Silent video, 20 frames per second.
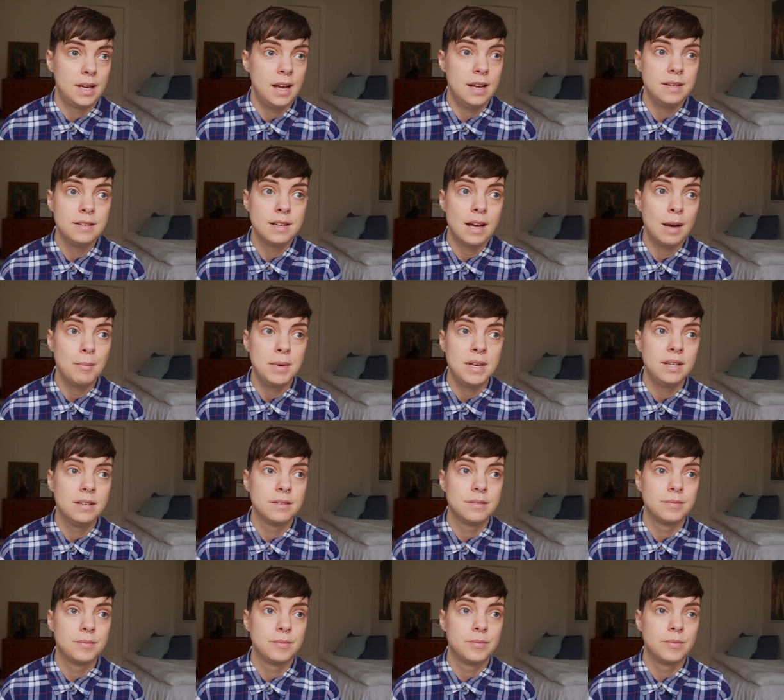and I
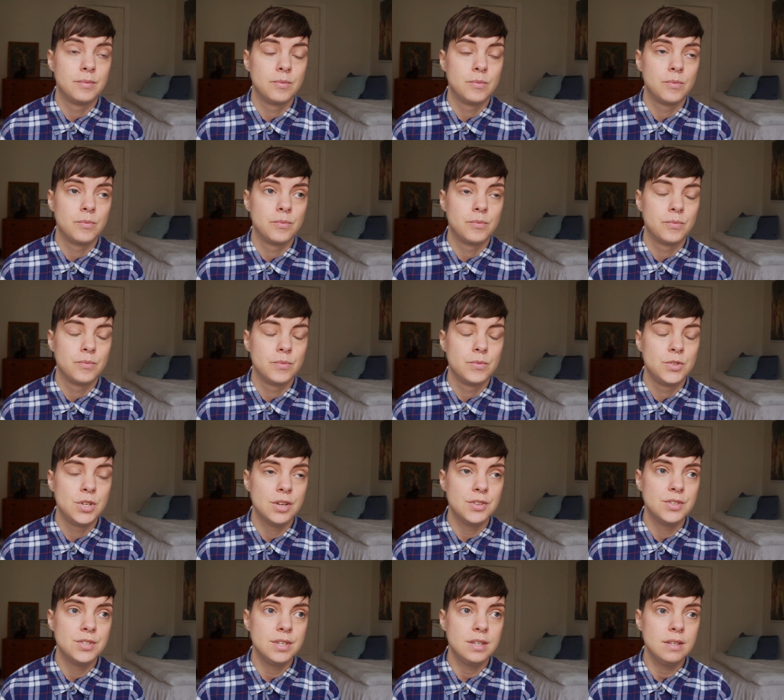mean,
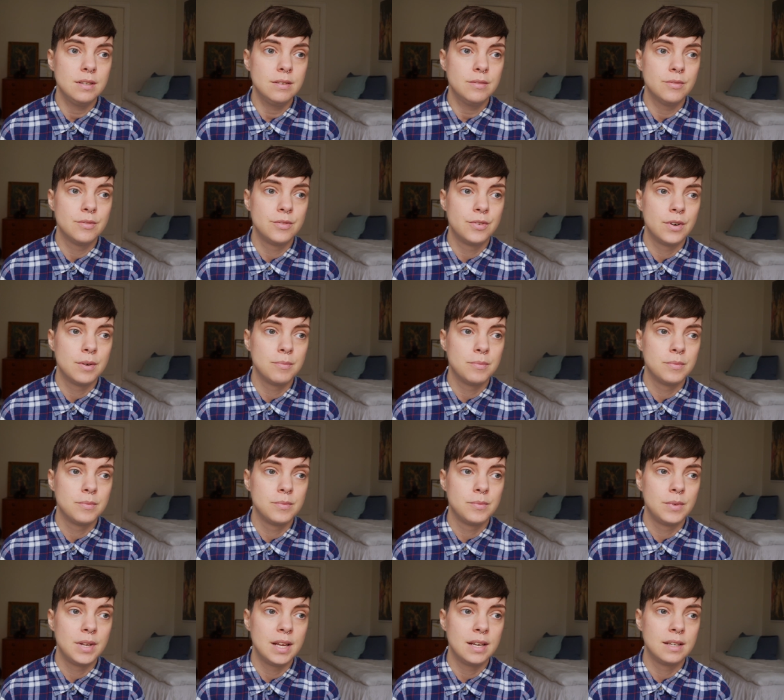judging
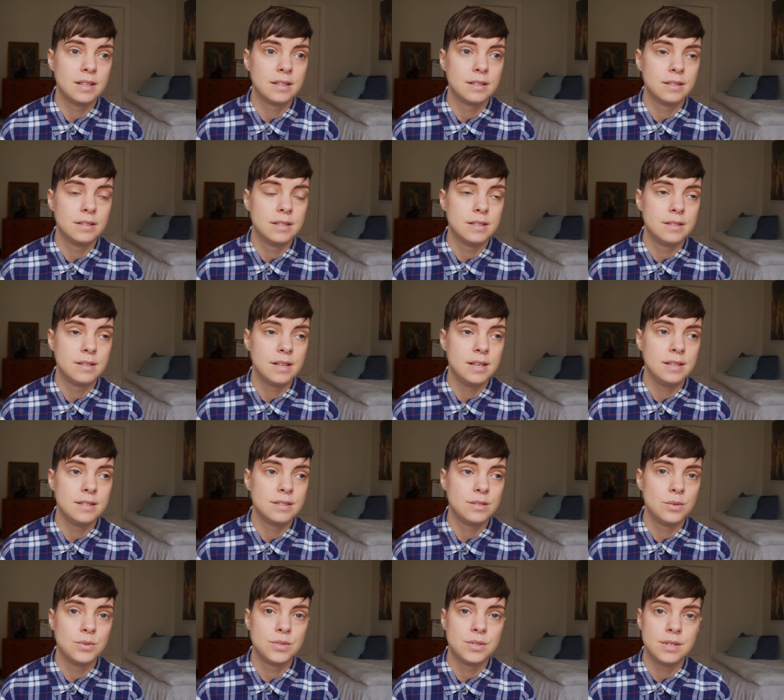from like the
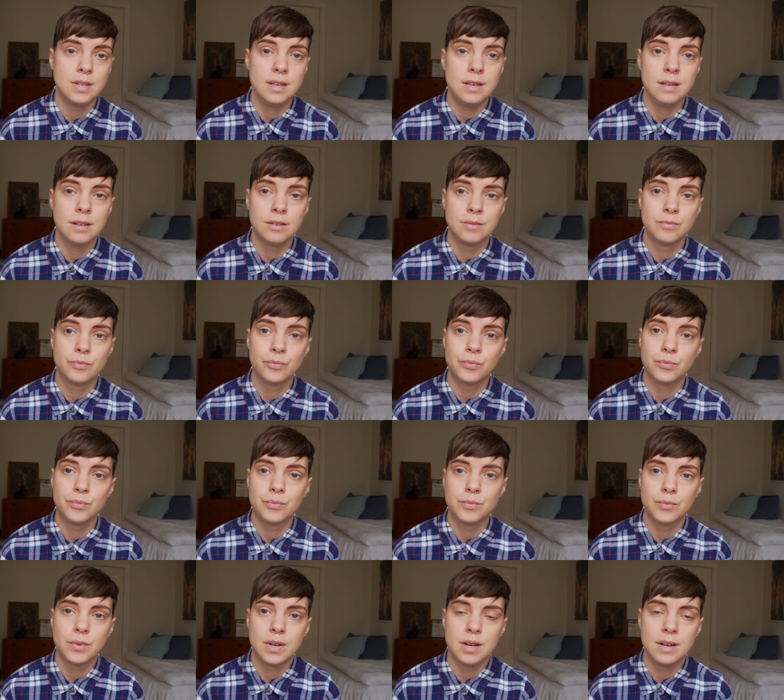things you see,
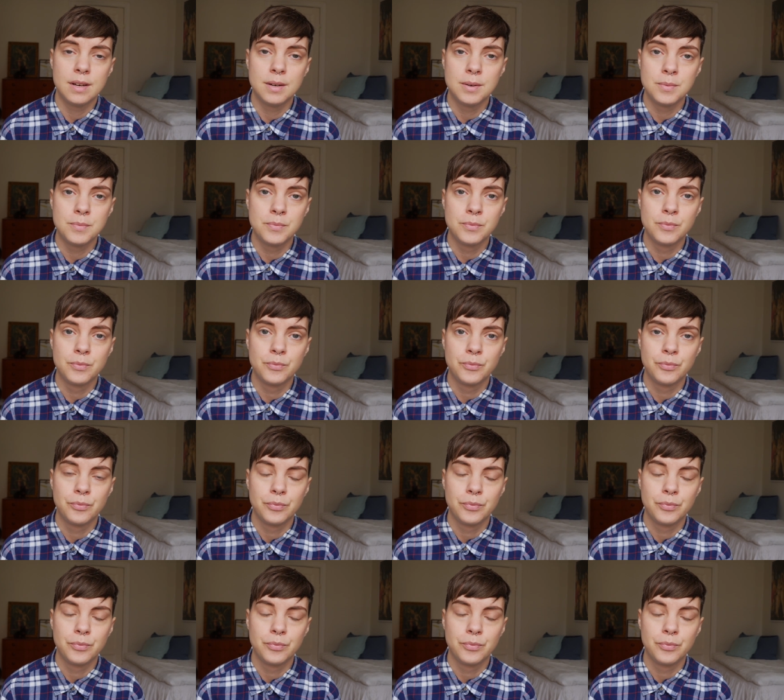um,